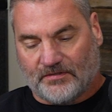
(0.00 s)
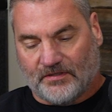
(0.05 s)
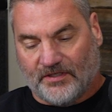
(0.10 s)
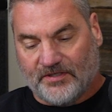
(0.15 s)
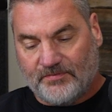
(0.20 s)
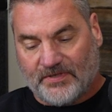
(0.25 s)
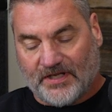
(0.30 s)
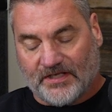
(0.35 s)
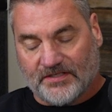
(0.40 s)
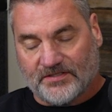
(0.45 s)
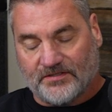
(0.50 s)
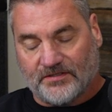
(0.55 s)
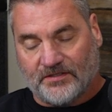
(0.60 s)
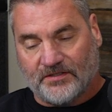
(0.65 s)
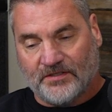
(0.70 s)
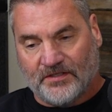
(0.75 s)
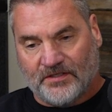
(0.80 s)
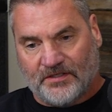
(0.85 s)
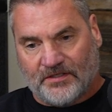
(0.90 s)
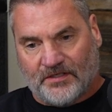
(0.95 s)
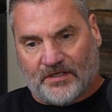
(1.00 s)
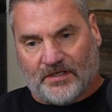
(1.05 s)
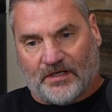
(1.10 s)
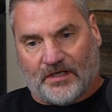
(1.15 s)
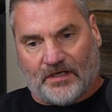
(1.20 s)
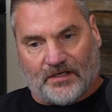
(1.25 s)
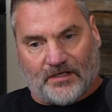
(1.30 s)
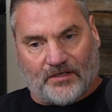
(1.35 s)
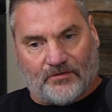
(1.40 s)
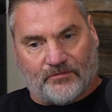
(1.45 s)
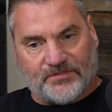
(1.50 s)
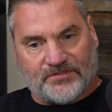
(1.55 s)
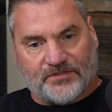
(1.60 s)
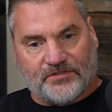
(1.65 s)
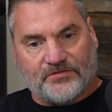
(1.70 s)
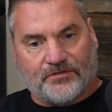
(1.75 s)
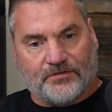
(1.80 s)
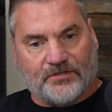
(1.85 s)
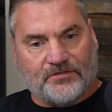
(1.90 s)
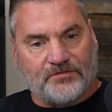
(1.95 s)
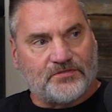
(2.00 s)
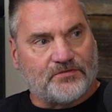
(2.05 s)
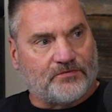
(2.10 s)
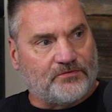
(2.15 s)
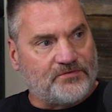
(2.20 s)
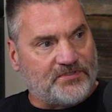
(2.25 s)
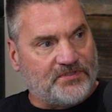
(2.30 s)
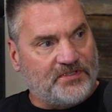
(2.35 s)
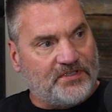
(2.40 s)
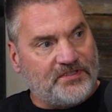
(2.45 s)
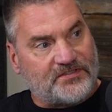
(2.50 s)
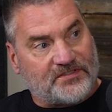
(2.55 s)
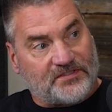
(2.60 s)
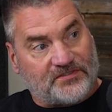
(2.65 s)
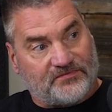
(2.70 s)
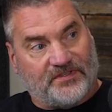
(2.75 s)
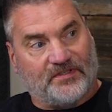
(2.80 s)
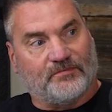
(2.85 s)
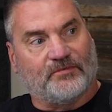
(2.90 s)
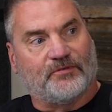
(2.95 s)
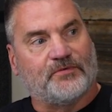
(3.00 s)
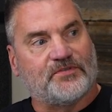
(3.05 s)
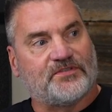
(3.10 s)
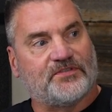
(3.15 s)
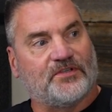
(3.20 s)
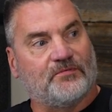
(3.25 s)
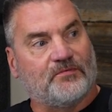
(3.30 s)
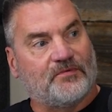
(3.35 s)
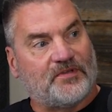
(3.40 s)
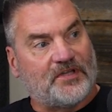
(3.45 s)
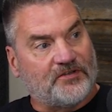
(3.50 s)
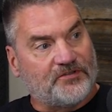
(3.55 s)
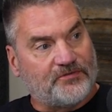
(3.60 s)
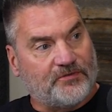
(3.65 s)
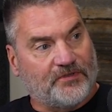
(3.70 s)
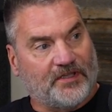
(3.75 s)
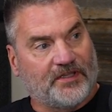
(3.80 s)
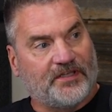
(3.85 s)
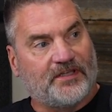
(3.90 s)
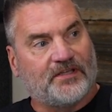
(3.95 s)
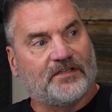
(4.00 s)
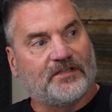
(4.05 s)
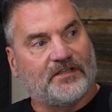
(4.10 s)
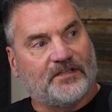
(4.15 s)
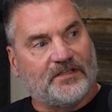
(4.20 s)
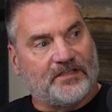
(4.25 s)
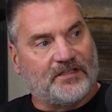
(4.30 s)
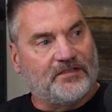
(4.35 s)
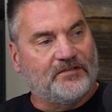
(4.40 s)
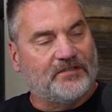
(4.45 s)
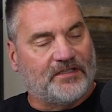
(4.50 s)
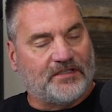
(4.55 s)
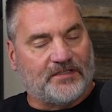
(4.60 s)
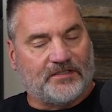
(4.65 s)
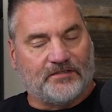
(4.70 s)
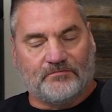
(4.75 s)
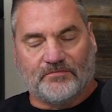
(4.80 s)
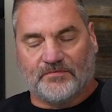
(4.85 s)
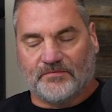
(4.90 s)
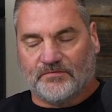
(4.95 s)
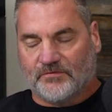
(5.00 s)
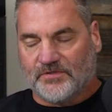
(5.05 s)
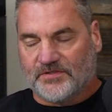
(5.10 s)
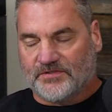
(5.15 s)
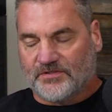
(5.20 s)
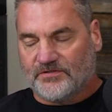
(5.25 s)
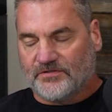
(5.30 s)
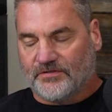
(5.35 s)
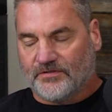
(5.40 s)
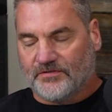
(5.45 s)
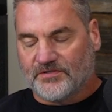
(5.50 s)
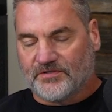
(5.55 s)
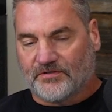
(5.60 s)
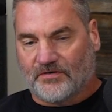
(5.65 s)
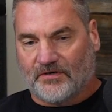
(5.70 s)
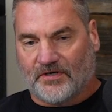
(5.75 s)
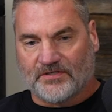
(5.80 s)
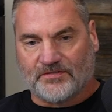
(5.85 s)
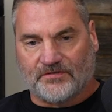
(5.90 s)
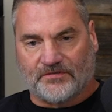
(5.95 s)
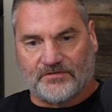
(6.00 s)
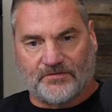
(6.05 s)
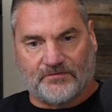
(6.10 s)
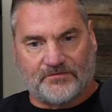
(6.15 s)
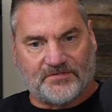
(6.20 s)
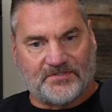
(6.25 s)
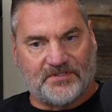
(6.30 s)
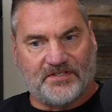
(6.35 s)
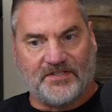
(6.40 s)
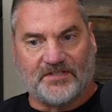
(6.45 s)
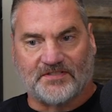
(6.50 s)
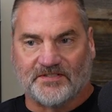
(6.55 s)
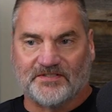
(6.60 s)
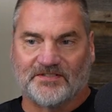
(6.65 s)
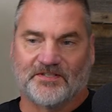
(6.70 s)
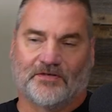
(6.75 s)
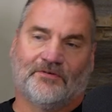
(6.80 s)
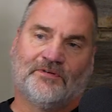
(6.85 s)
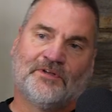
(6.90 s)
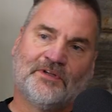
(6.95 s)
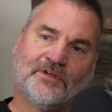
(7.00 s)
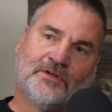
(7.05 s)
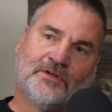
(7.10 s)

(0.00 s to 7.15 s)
lead pastor, was introduced through CDs. His family would send him down to Atlanta, and he was introduced to Crossroads through CDs. And so